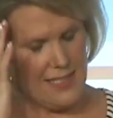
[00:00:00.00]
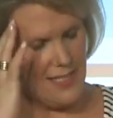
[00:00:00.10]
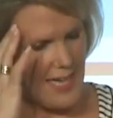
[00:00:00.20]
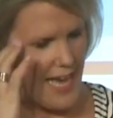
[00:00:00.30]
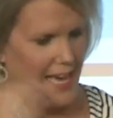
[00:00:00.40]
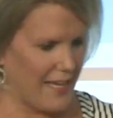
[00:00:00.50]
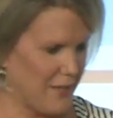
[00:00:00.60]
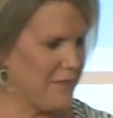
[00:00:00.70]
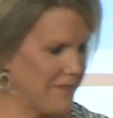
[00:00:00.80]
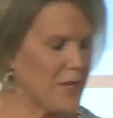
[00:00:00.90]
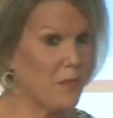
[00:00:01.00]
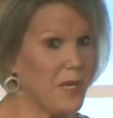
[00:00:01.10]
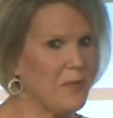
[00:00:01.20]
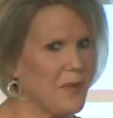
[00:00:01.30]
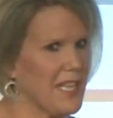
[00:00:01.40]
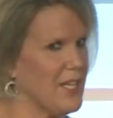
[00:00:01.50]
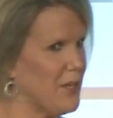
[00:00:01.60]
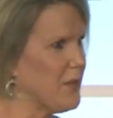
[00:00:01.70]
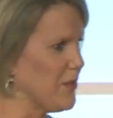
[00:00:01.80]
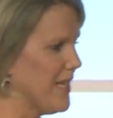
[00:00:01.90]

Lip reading: yeah, we really do.